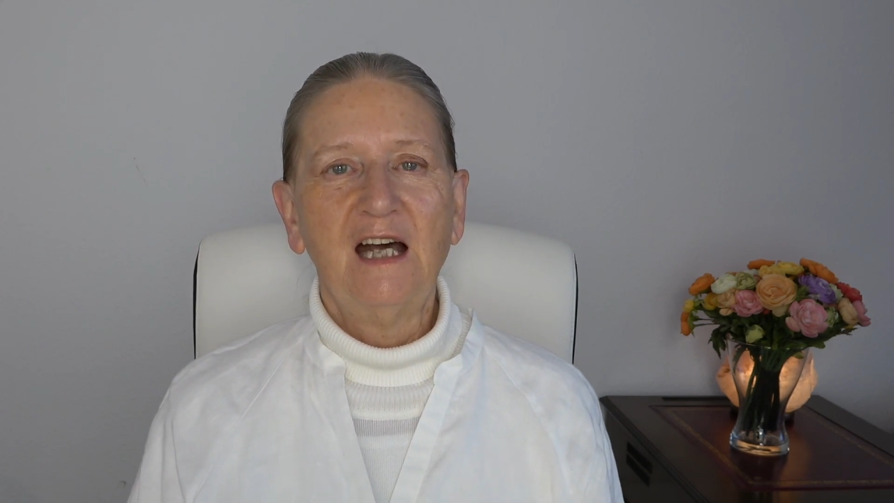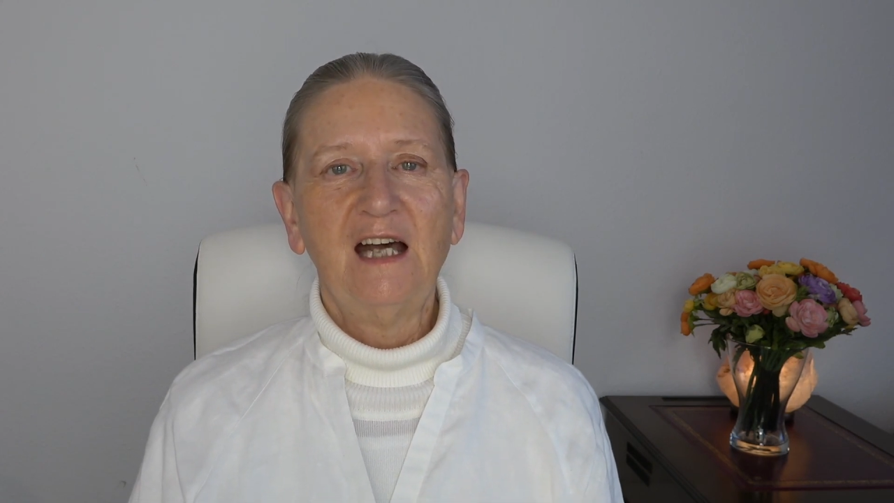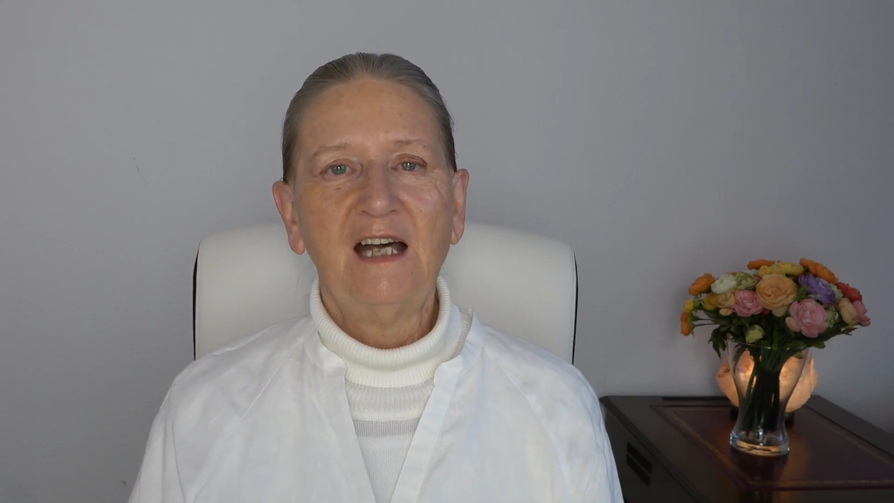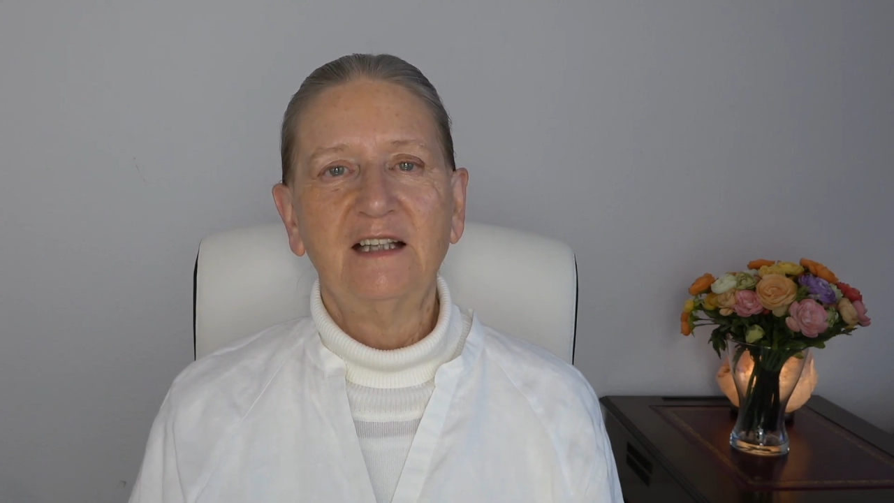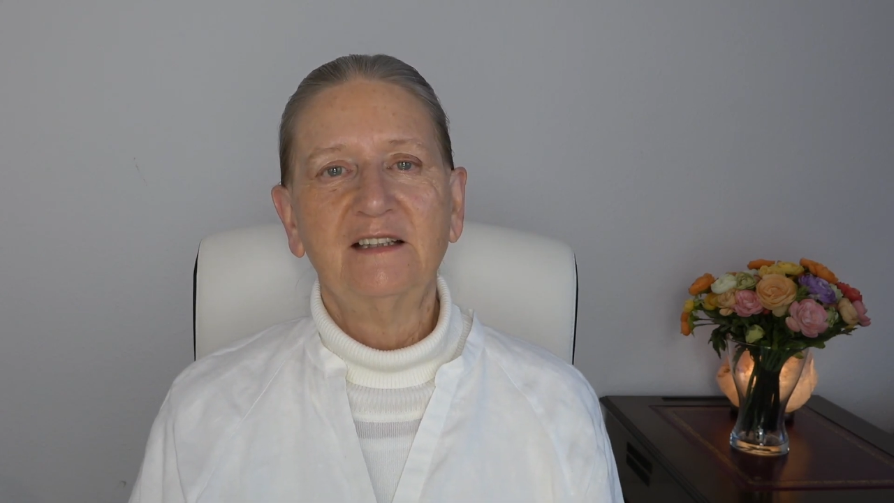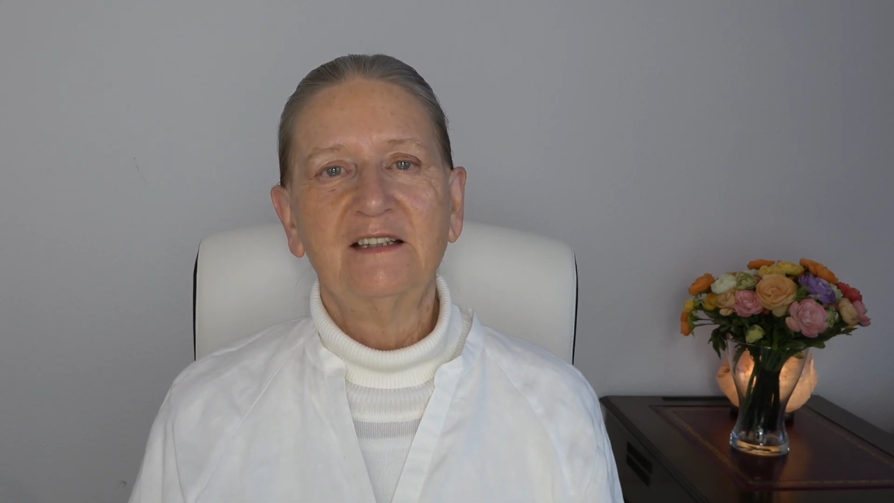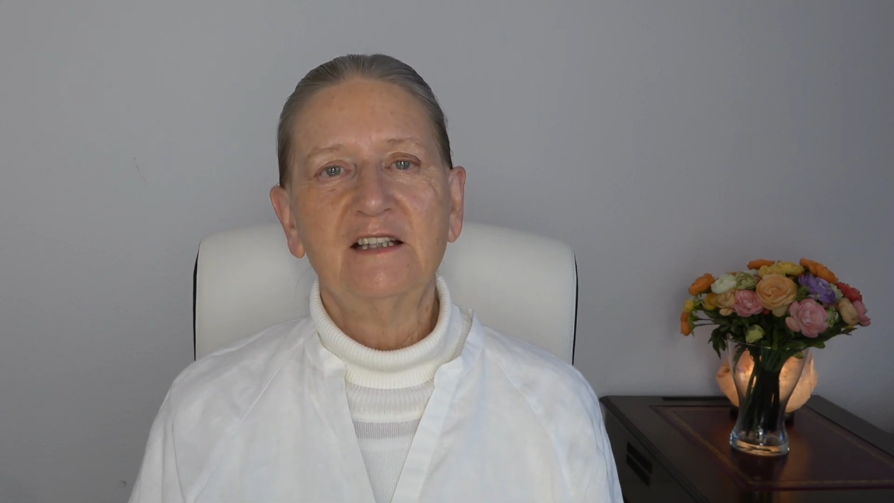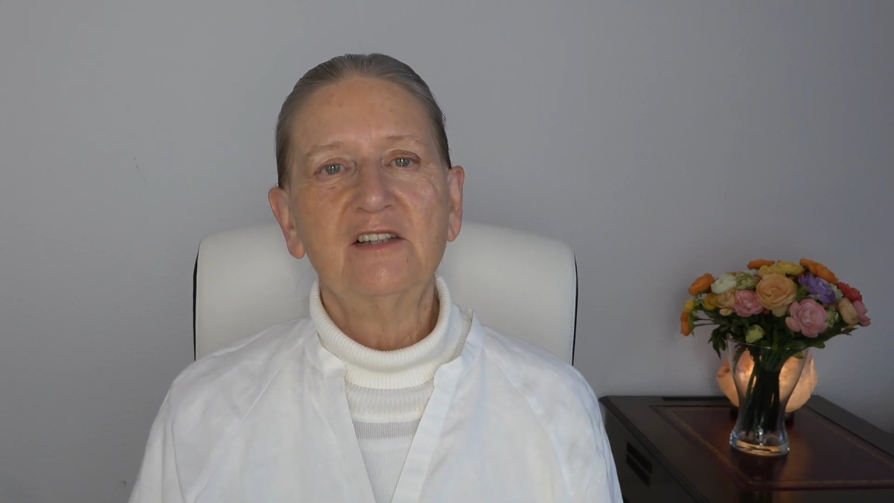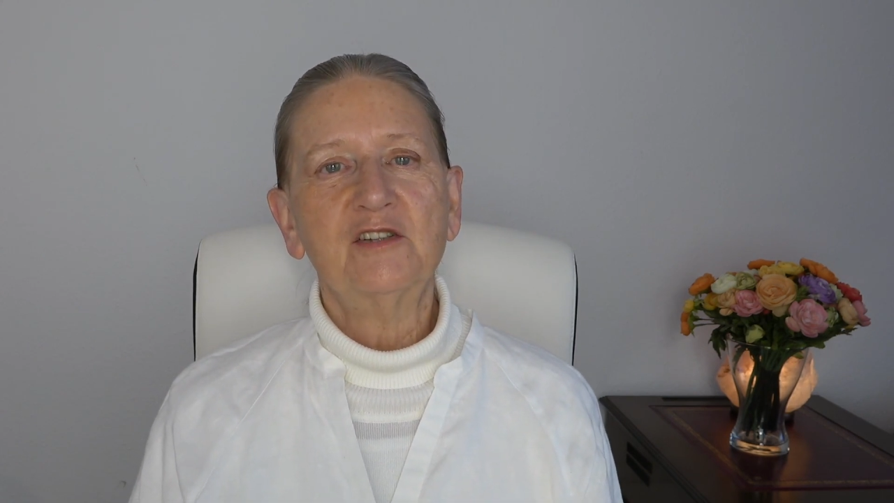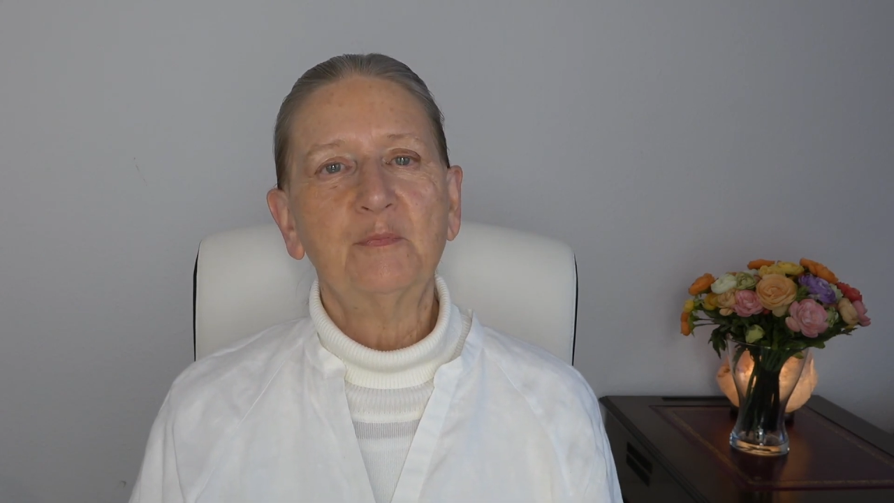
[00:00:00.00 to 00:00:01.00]
And
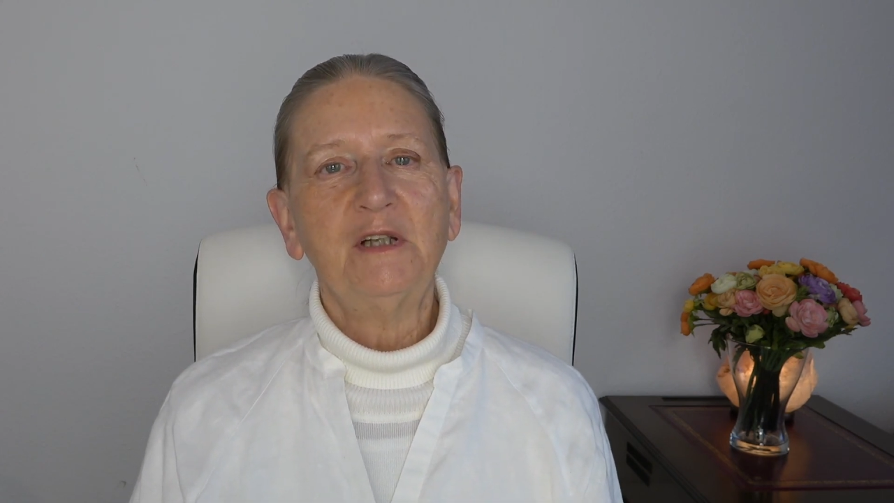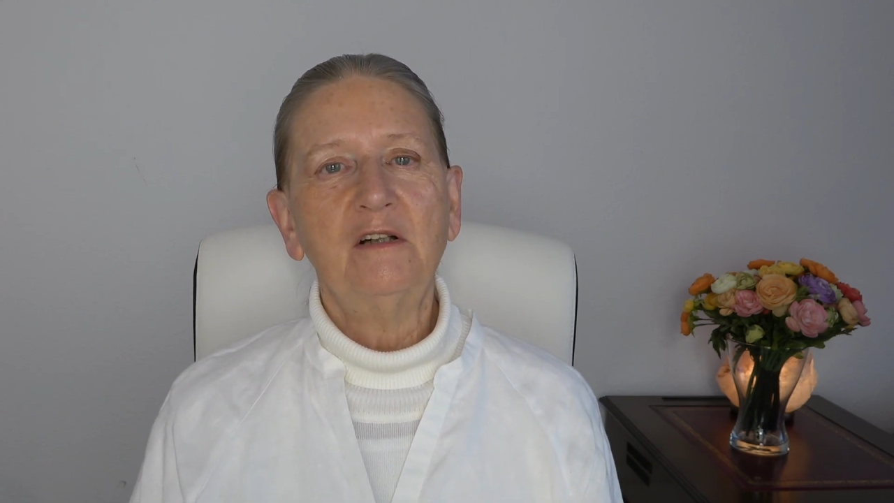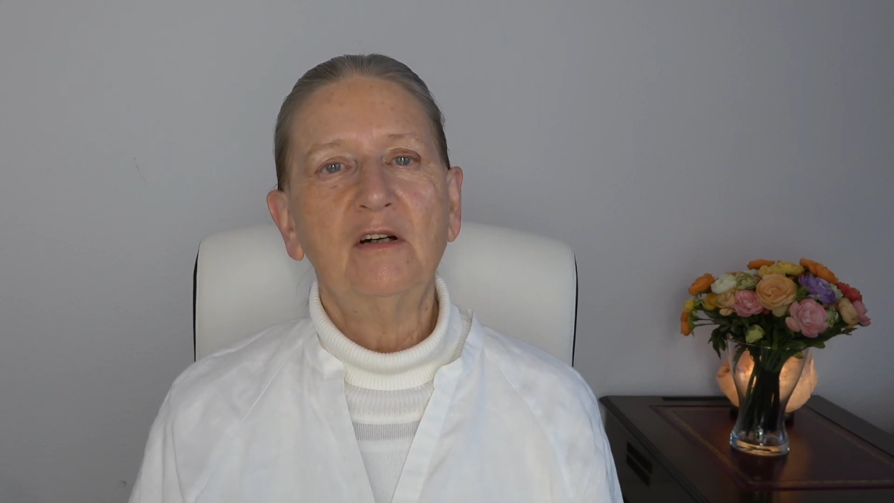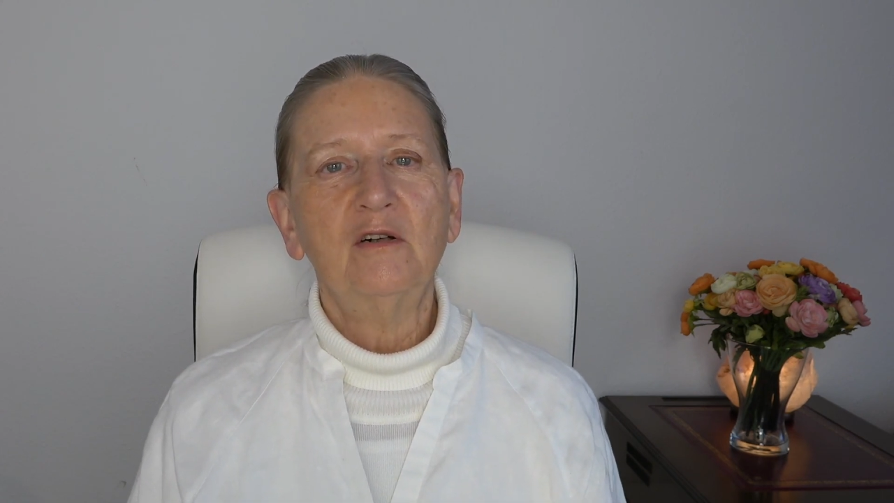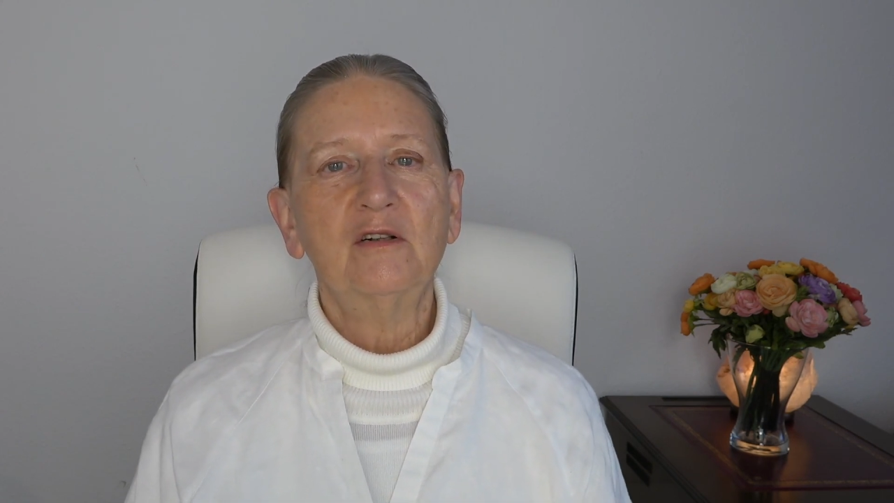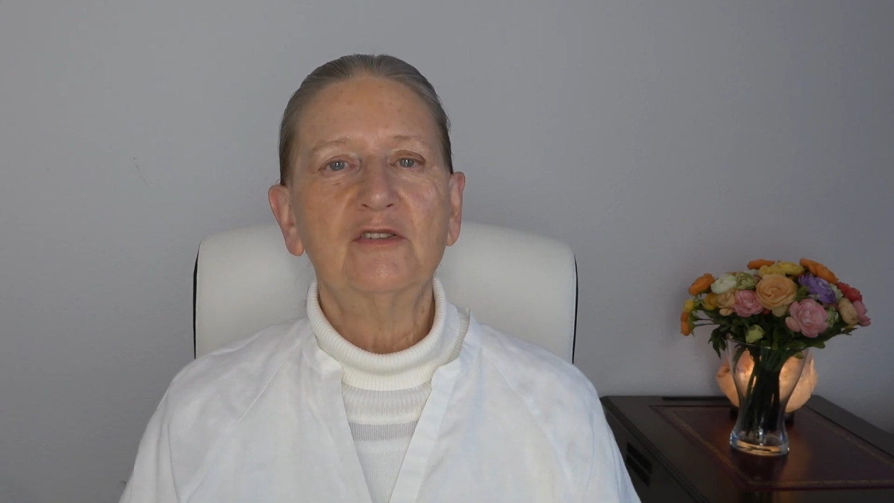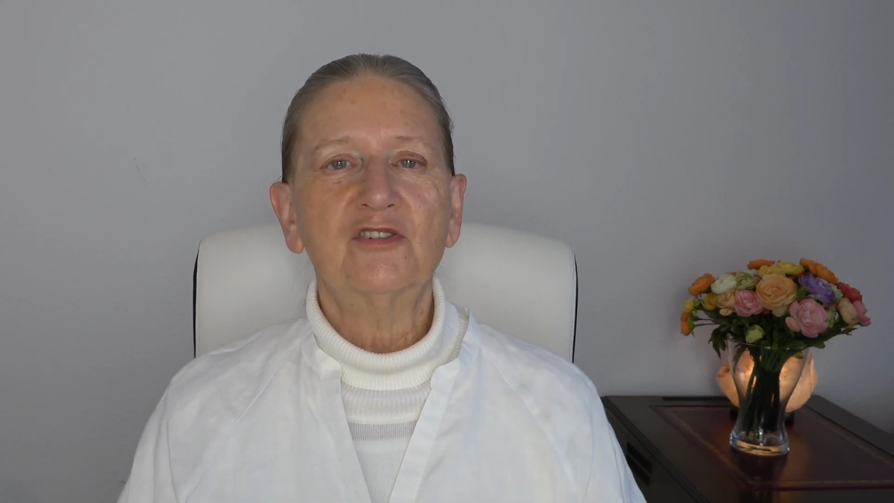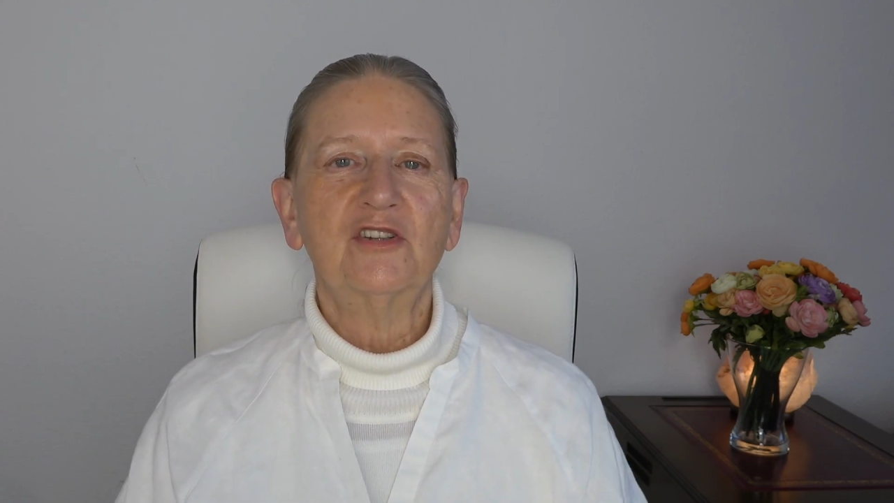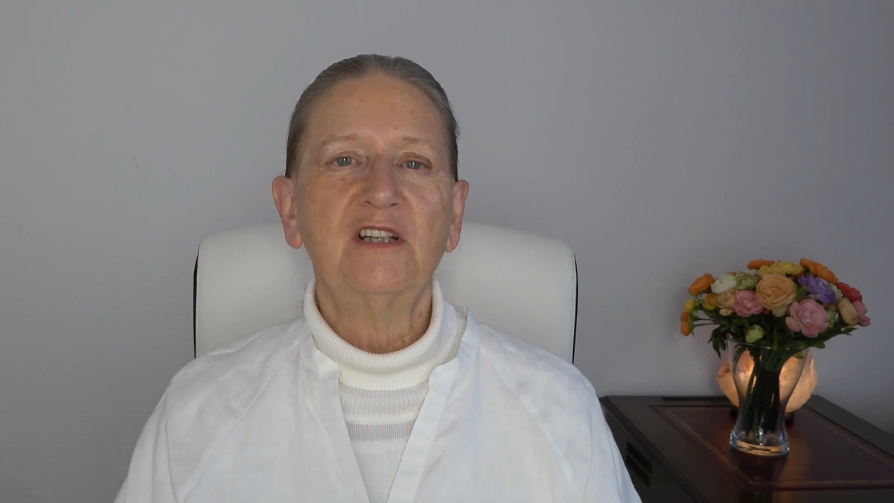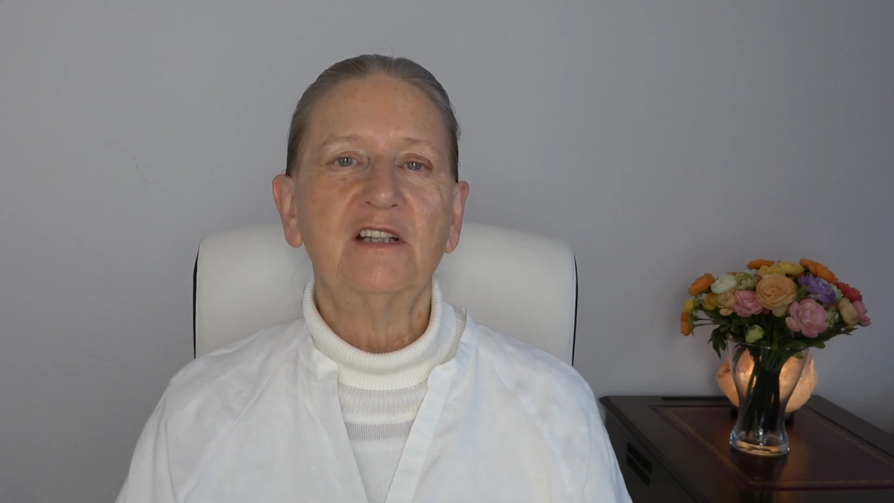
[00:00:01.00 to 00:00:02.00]
this is
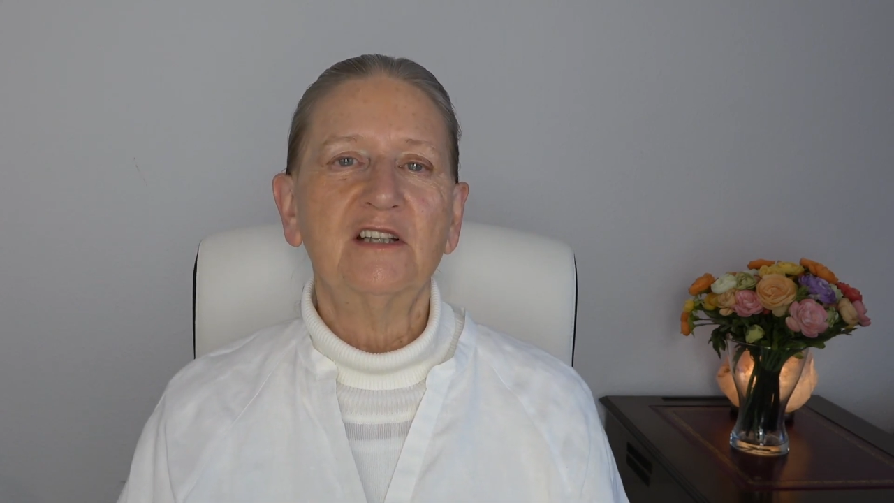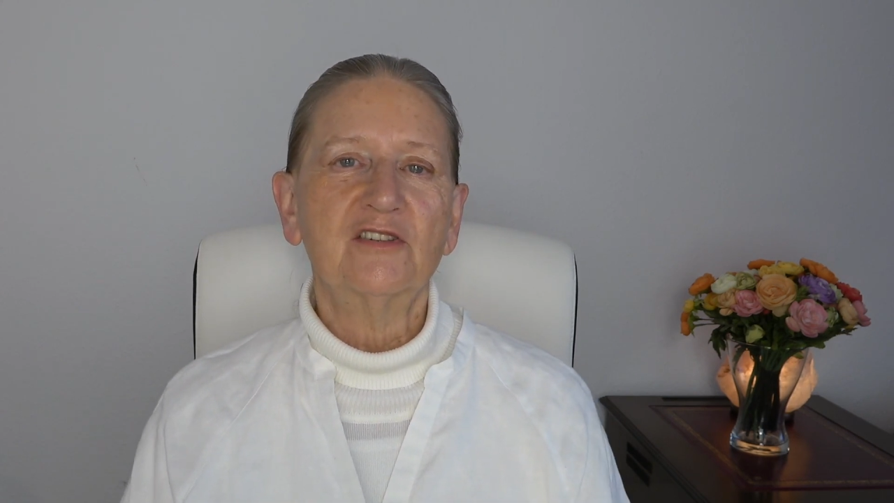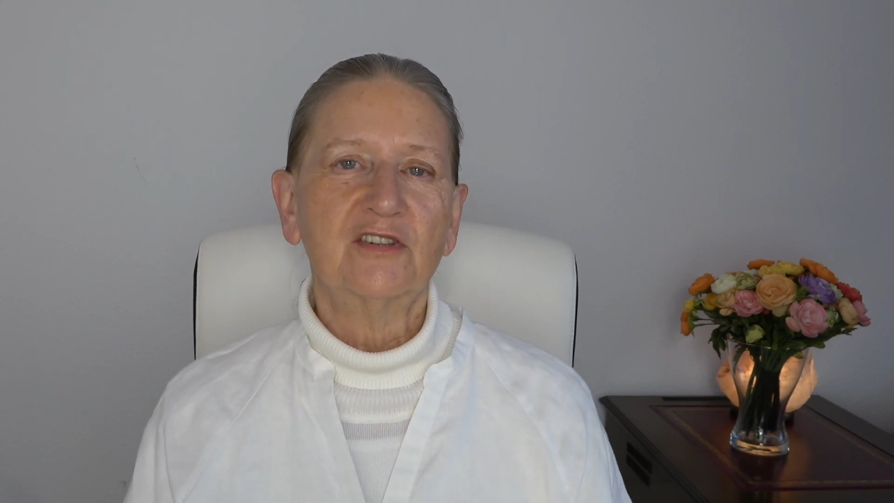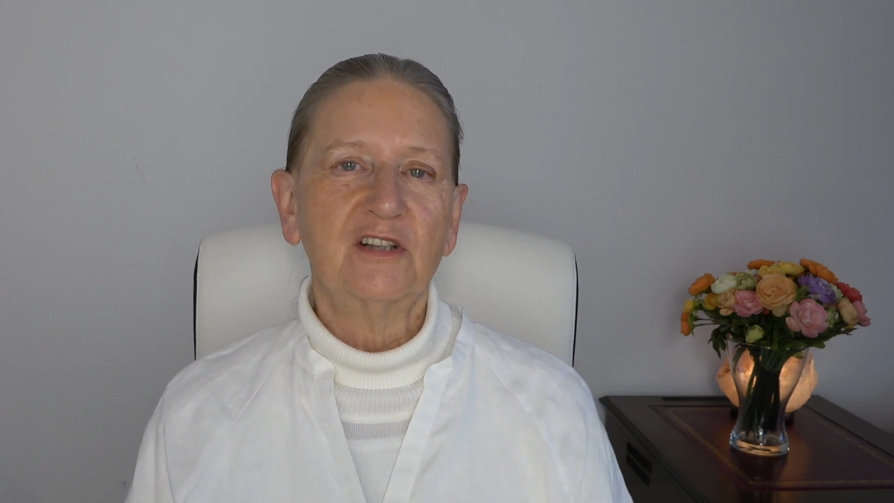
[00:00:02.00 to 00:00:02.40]
because it is